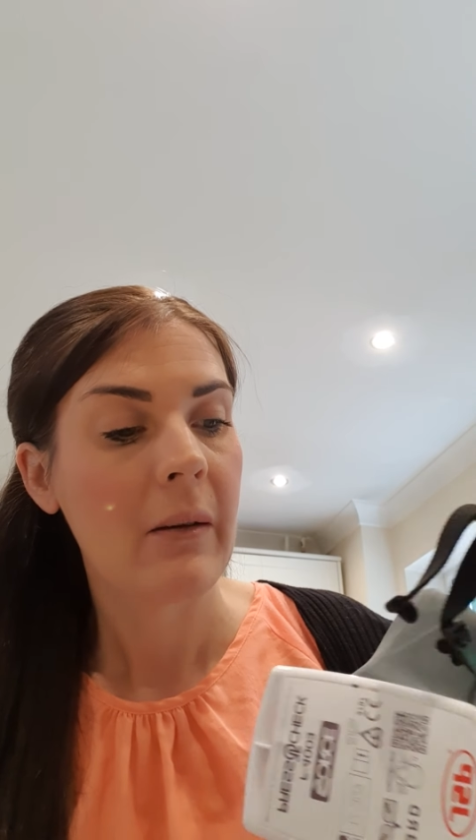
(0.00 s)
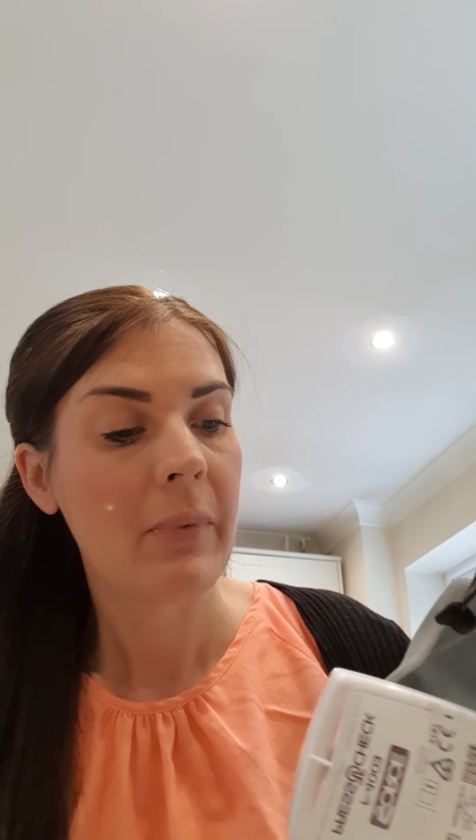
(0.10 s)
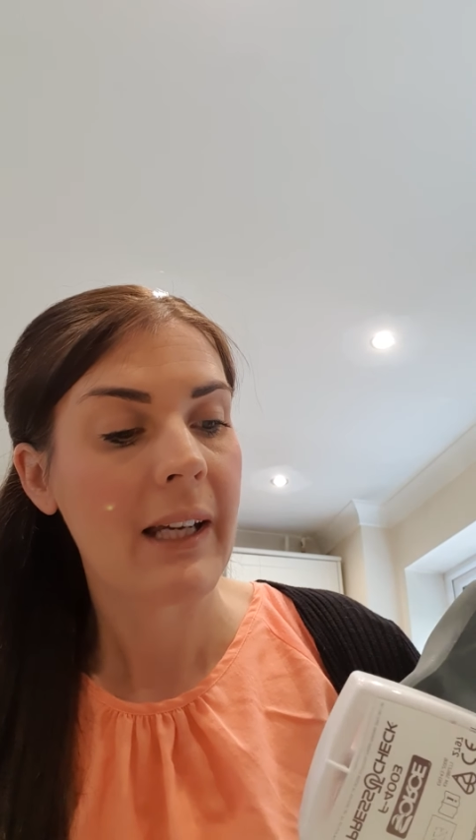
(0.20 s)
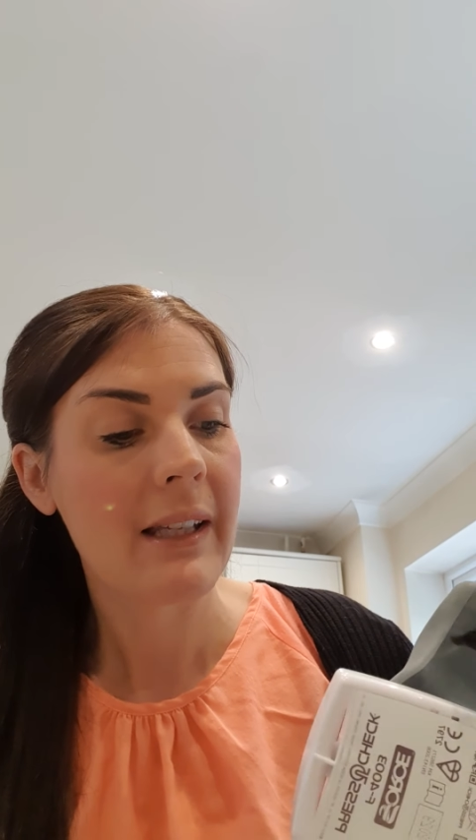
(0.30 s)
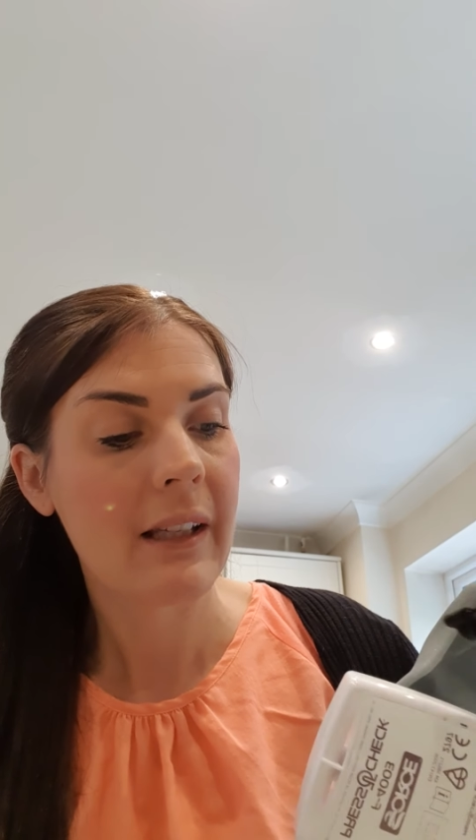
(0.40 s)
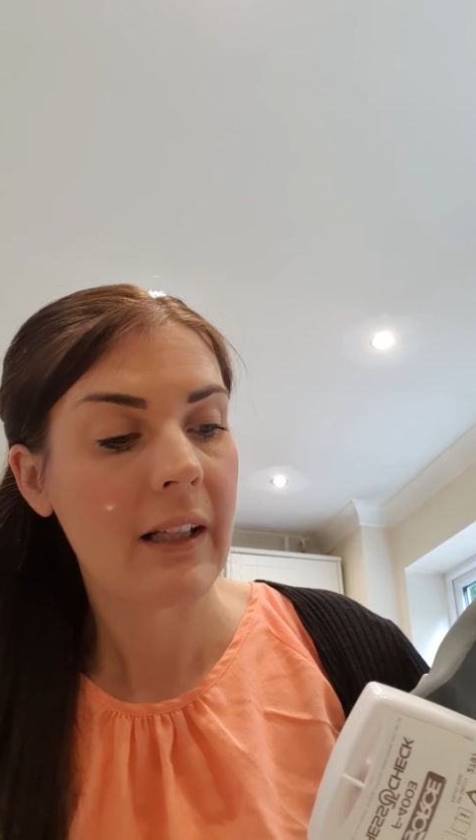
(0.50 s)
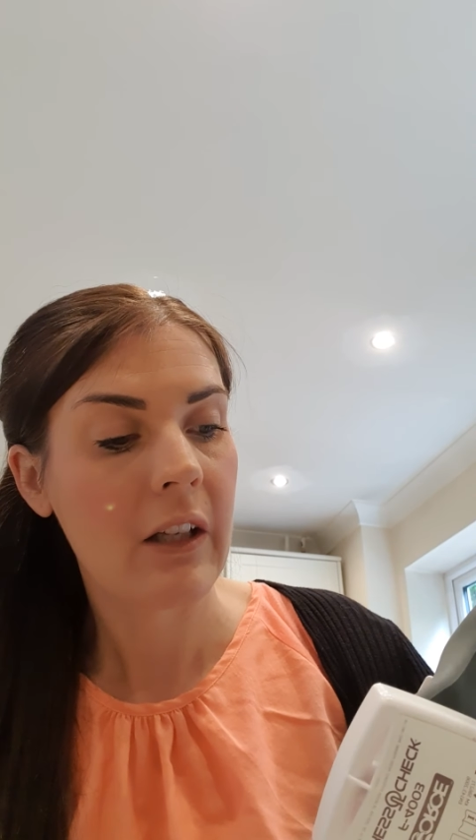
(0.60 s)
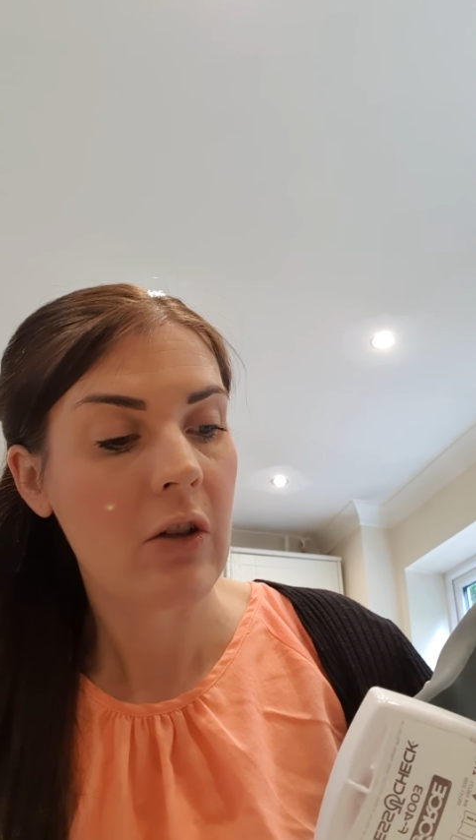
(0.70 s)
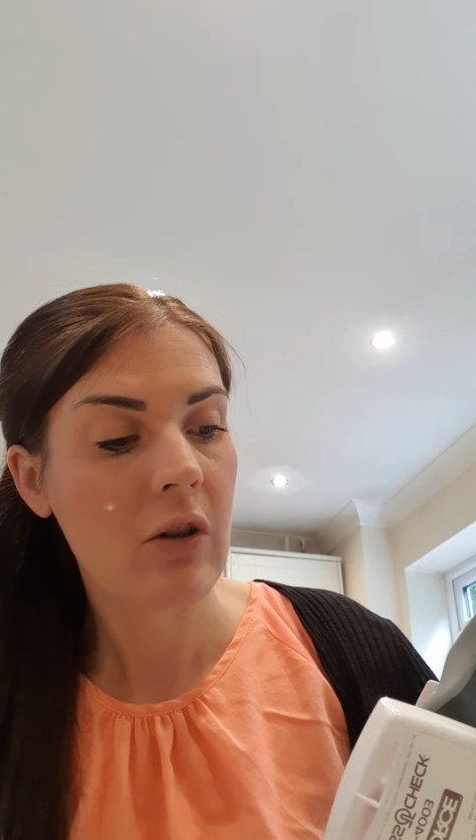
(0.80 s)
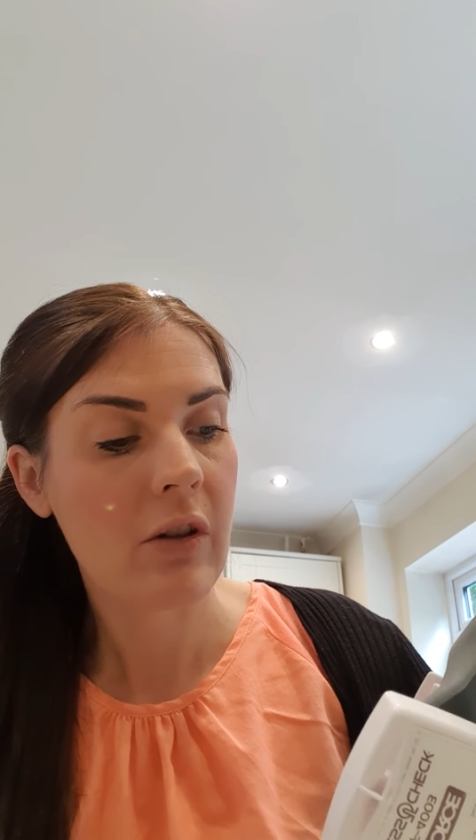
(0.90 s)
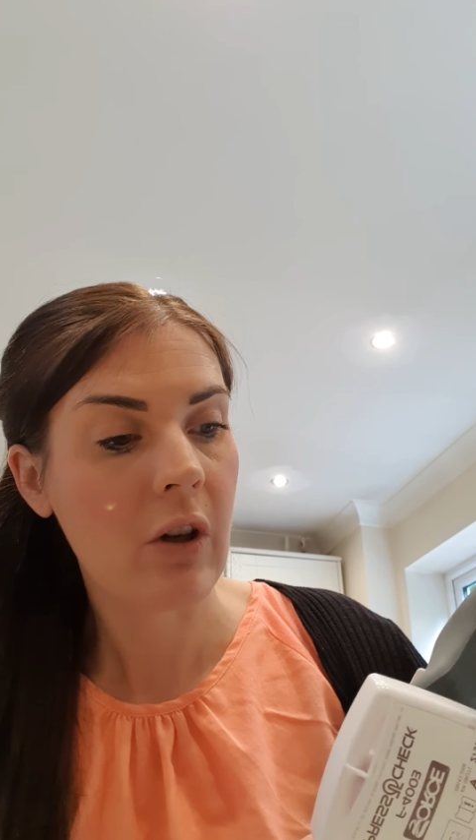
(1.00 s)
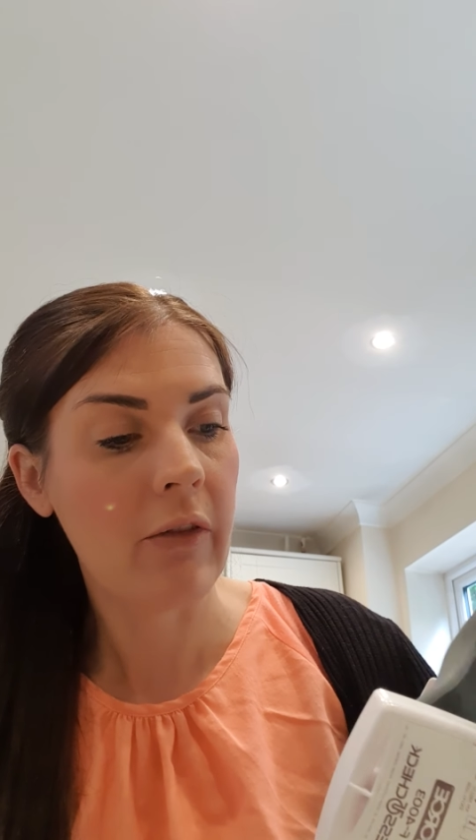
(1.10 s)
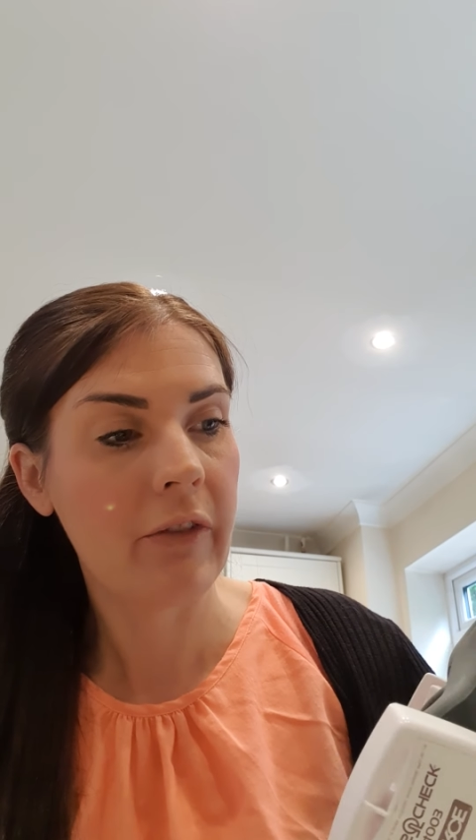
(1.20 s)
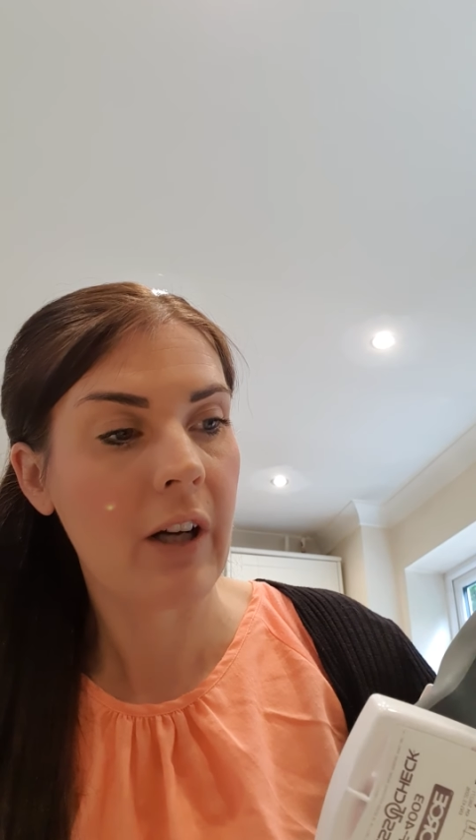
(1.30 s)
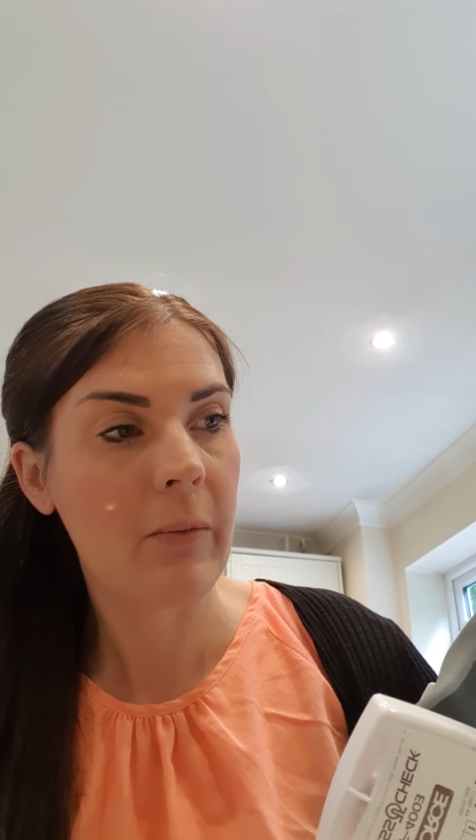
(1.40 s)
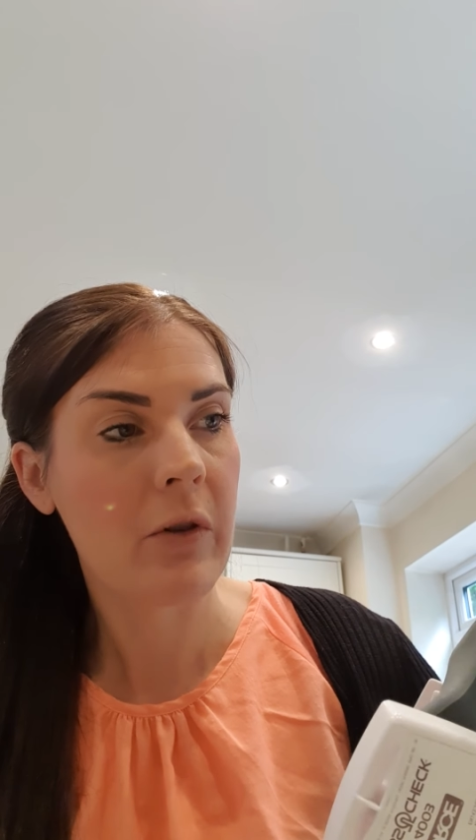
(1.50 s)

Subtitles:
Basically, you just offer it up